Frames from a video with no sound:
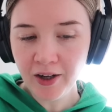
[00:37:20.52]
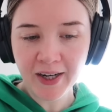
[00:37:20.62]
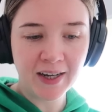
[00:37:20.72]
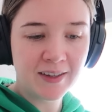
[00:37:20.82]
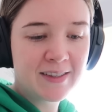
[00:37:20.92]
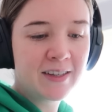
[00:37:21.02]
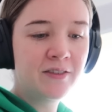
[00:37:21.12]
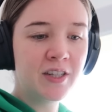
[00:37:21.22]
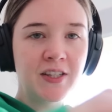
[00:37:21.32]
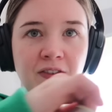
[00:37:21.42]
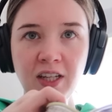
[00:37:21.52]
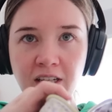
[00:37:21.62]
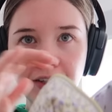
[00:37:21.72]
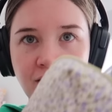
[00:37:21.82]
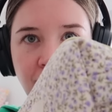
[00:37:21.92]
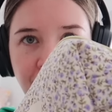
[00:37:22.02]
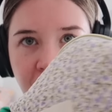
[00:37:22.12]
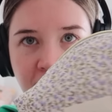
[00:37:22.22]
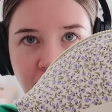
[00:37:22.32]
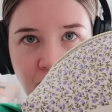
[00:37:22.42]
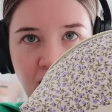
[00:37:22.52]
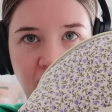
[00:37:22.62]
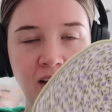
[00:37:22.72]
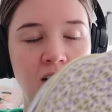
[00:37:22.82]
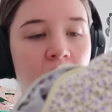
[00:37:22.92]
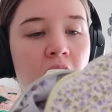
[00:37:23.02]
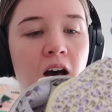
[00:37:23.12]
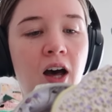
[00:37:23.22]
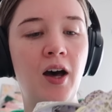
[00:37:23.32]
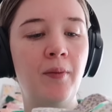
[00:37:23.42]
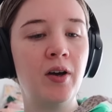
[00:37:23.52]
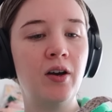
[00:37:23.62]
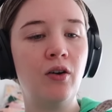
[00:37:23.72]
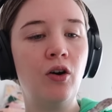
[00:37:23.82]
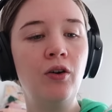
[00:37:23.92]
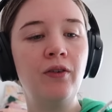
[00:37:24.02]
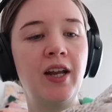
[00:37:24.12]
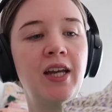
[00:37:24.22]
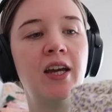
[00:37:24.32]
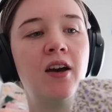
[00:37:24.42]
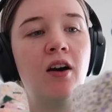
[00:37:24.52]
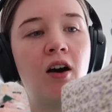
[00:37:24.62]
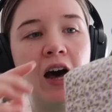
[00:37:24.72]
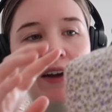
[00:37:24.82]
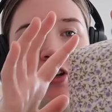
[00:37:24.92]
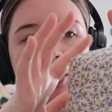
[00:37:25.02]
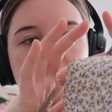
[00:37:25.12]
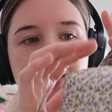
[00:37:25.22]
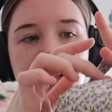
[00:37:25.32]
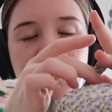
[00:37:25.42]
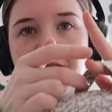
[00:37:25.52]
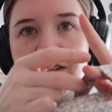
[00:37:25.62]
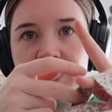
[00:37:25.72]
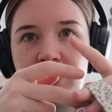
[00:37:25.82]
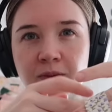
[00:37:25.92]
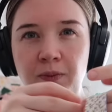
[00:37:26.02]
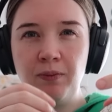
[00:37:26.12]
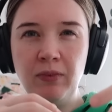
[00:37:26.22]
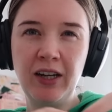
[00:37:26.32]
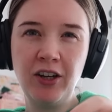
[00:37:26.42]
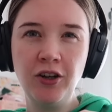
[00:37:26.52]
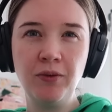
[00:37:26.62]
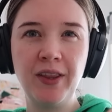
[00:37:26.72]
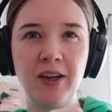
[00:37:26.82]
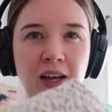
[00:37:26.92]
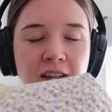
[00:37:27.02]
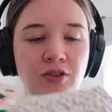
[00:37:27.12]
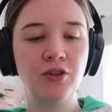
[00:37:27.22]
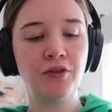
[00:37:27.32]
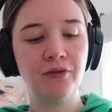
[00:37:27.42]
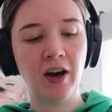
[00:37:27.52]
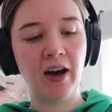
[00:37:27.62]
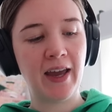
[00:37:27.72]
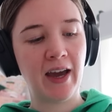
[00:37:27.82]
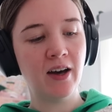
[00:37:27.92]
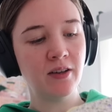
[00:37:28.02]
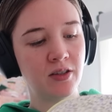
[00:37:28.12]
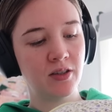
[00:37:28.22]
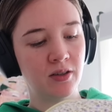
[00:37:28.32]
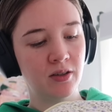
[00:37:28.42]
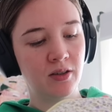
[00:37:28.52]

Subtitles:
Okay, so I've just finished the first one. Already I've noticed that this is, I don't know whether that's too far out.